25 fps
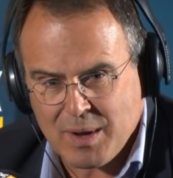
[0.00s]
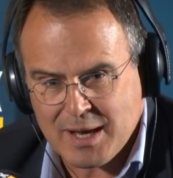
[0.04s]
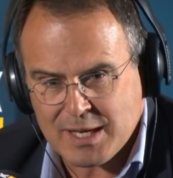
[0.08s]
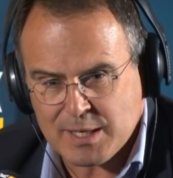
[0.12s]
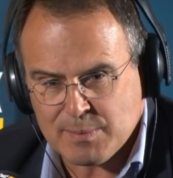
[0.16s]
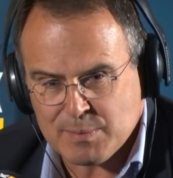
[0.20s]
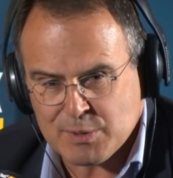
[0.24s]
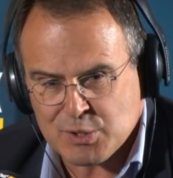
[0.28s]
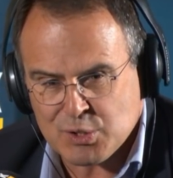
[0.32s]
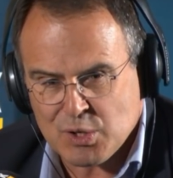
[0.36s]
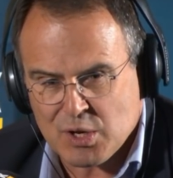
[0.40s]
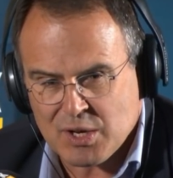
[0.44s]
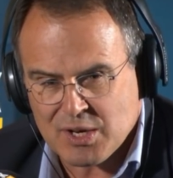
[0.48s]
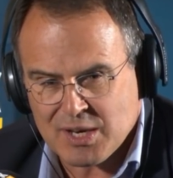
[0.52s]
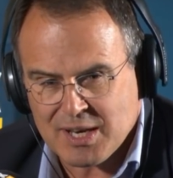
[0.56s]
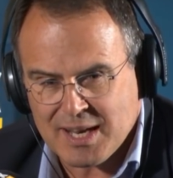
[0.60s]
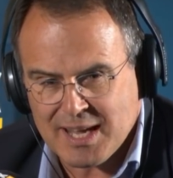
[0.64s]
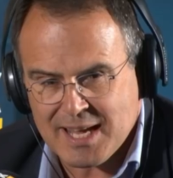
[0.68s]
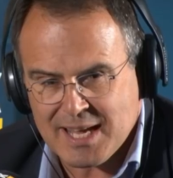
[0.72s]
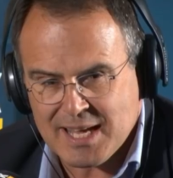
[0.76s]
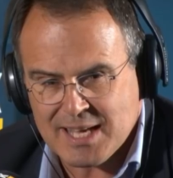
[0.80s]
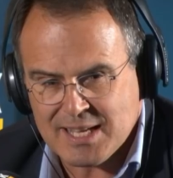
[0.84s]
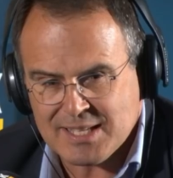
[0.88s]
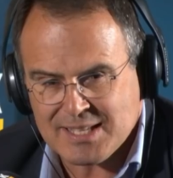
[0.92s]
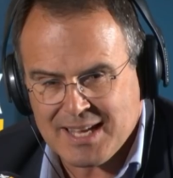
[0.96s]
Whitey
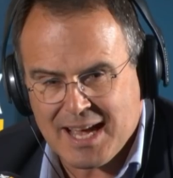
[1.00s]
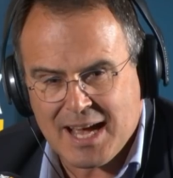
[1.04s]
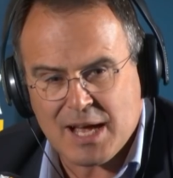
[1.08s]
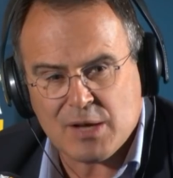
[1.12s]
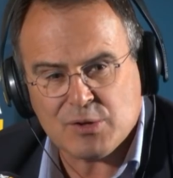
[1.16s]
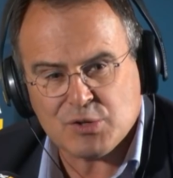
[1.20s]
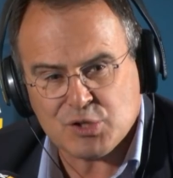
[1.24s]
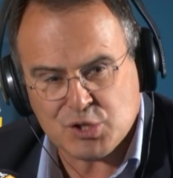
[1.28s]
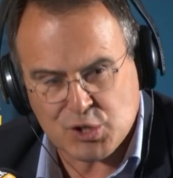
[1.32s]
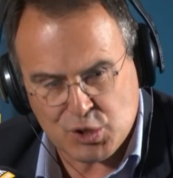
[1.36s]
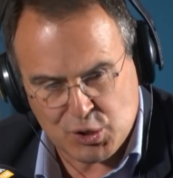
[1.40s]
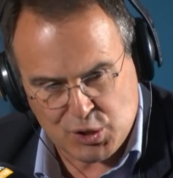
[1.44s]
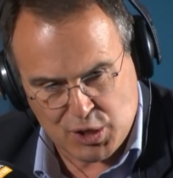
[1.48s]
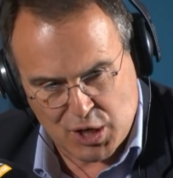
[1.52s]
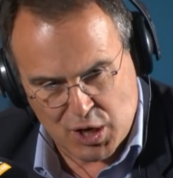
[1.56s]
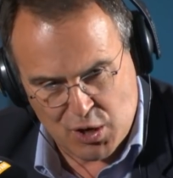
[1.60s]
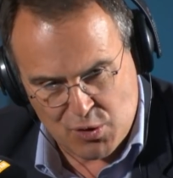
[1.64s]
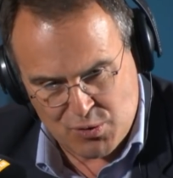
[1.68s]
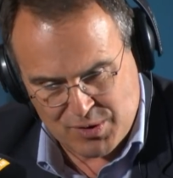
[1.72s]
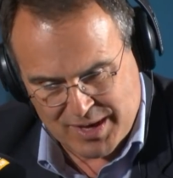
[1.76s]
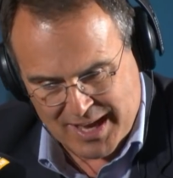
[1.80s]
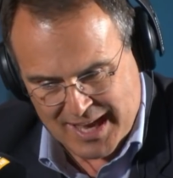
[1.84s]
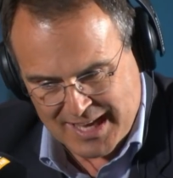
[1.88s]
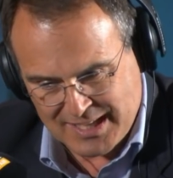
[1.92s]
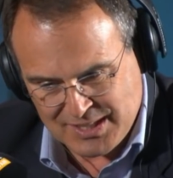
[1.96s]
Basson is our
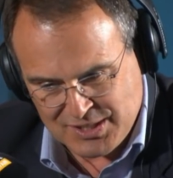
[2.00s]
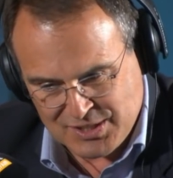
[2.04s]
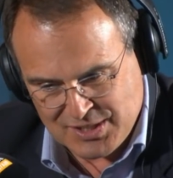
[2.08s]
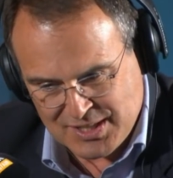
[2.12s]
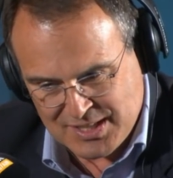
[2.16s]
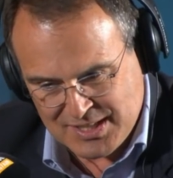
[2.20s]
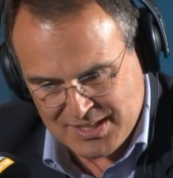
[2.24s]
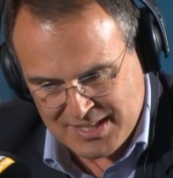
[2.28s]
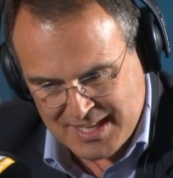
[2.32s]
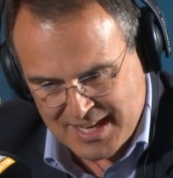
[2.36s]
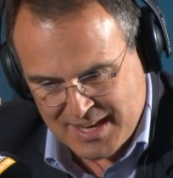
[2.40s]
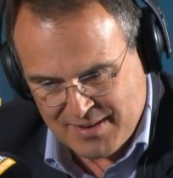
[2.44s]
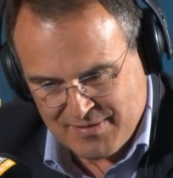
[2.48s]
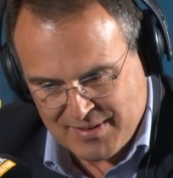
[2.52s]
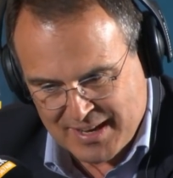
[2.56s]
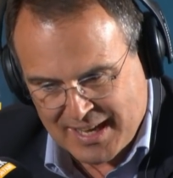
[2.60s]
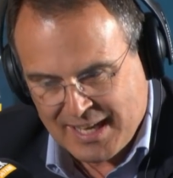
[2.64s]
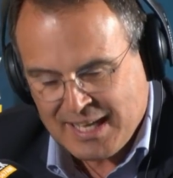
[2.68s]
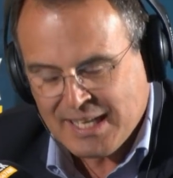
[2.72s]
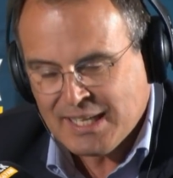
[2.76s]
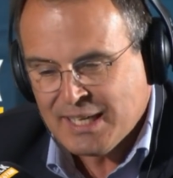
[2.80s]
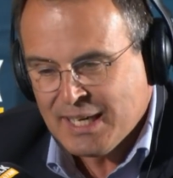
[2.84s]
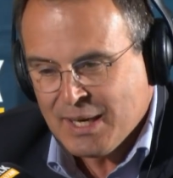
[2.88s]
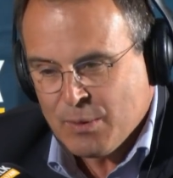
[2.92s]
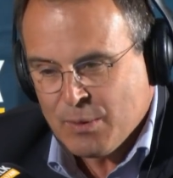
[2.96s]
studio guest this evening.